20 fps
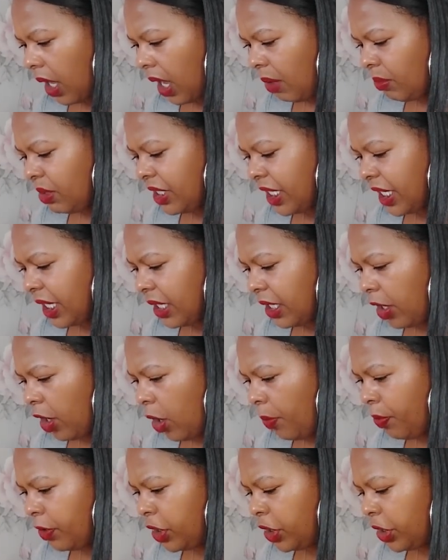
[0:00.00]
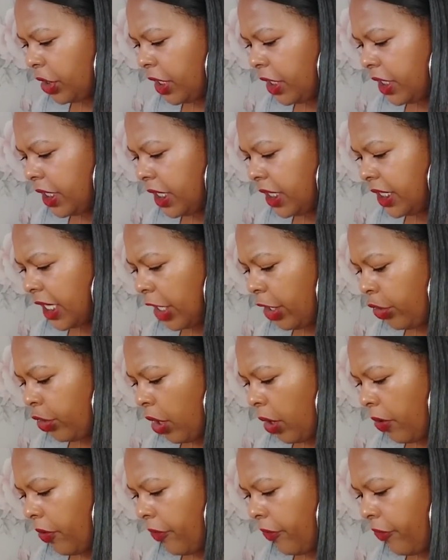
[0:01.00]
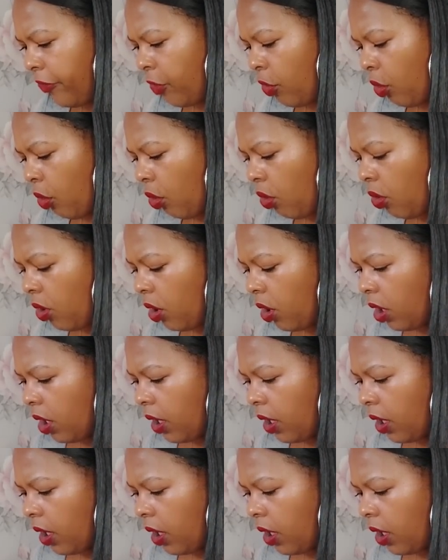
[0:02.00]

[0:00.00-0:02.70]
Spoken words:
I'm seeing opportunities that you're going for